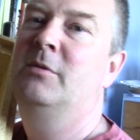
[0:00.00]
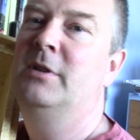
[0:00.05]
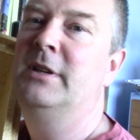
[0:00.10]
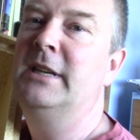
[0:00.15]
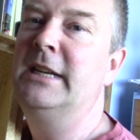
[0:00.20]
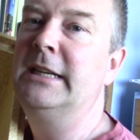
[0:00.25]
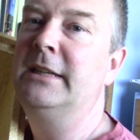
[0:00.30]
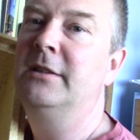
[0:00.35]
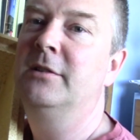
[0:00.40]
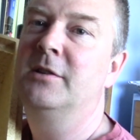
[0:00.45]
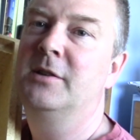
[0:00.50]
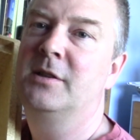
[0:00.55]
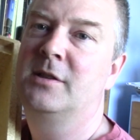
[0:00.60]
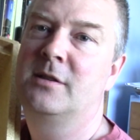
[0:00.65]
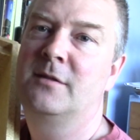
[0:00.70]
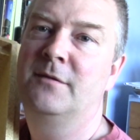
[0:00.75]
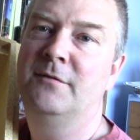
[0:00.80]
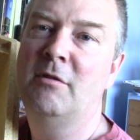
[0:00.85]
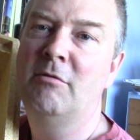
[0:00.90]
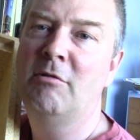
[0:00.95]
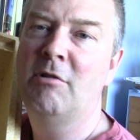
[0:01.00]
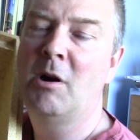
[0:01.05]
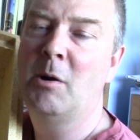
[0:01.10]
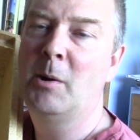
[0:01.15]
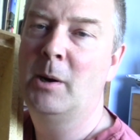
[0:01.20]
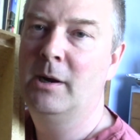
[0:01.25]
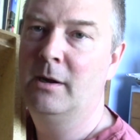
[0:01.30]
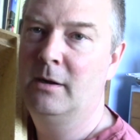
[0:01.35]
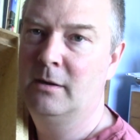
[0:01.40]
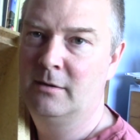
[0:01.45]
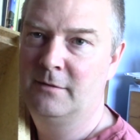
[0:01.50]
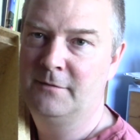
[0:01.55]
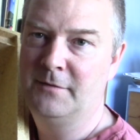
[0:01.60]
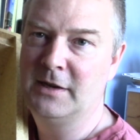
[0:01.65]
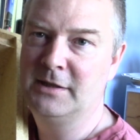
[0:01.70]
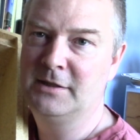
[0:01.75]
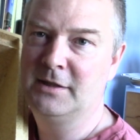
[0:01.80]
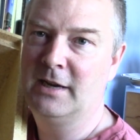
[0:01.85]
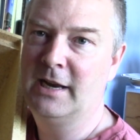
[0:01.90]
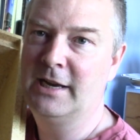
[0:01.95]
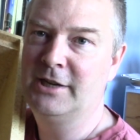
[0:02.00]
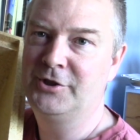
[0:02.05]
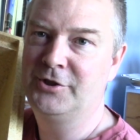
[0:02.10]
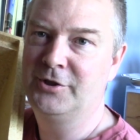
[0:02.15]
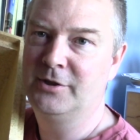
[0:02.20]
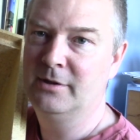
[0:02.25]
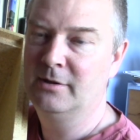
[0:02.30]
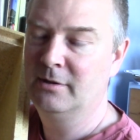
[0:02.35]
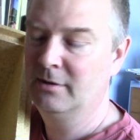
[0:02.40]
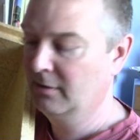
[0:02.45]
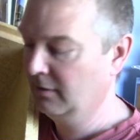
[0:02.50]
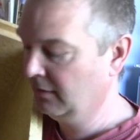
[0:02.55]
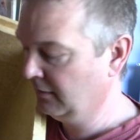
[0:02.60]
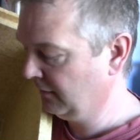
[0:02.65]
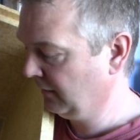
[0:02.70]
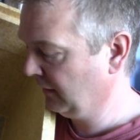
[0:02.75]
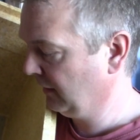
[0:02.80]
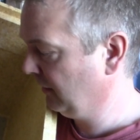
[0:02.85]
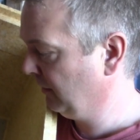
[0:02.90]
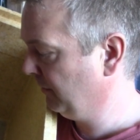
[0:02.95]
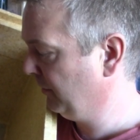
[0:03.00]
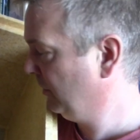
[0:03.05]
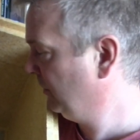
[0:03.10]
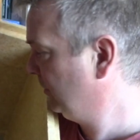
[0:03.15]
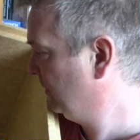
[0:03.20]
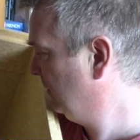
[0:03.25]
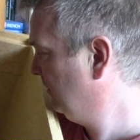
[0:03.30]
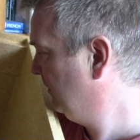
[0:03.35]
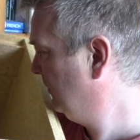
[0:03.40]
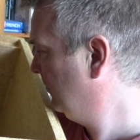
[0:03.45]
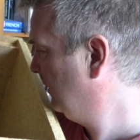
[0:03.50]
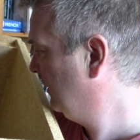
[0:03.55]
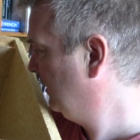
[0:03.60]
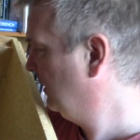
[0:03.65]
needless Varroa ventilation thing at the bottom.